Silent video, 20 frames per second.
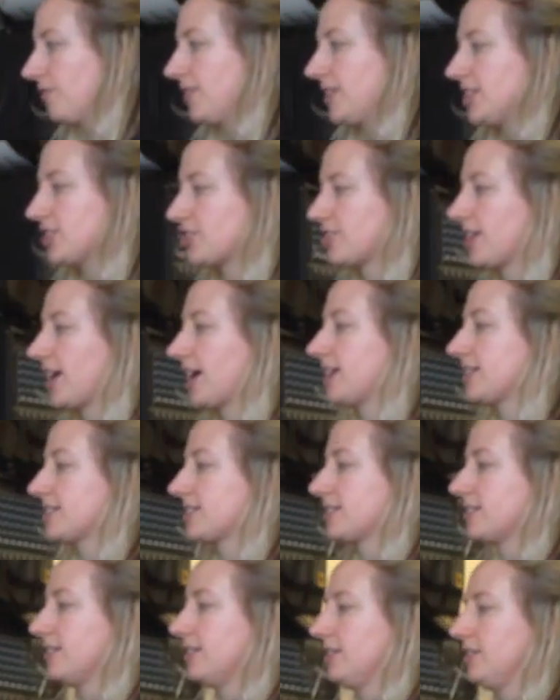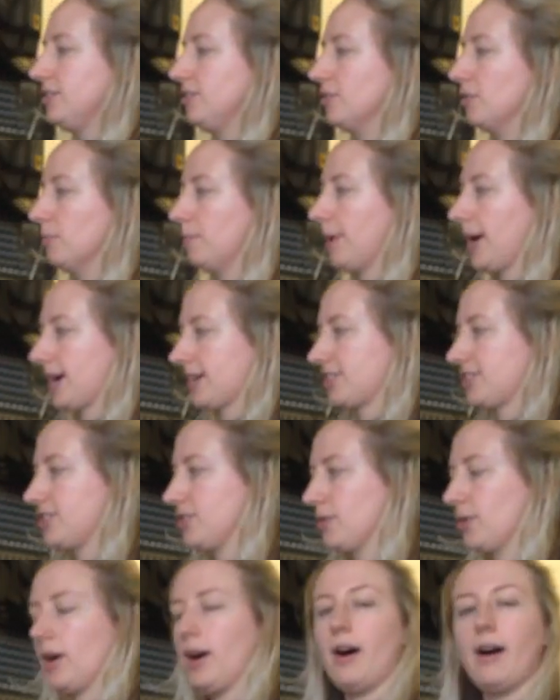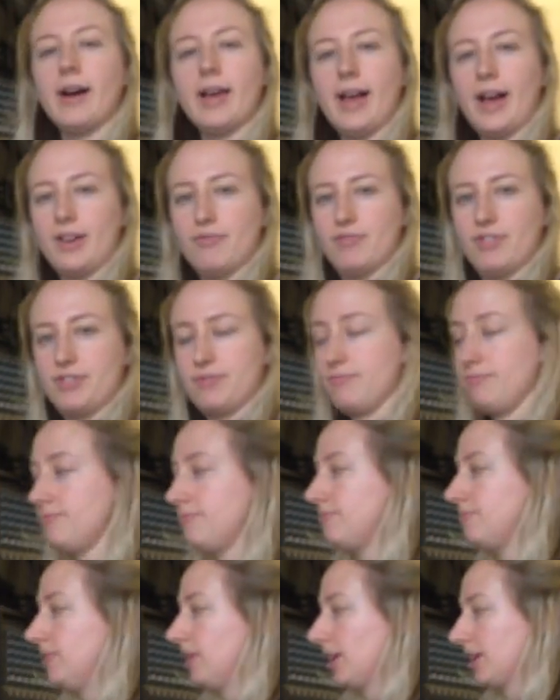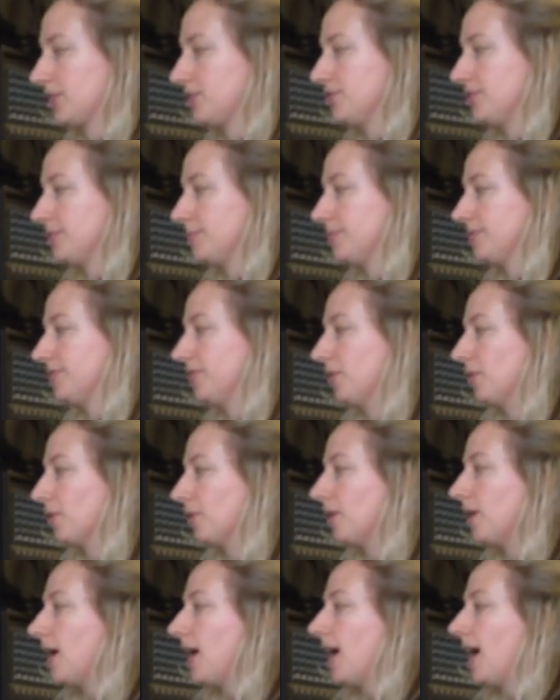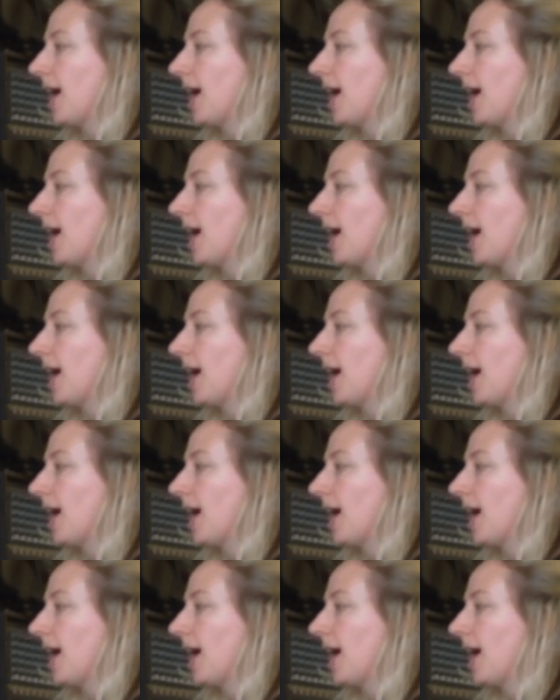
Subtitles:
finished that, you're back to your hi-hat rhythm like you did before,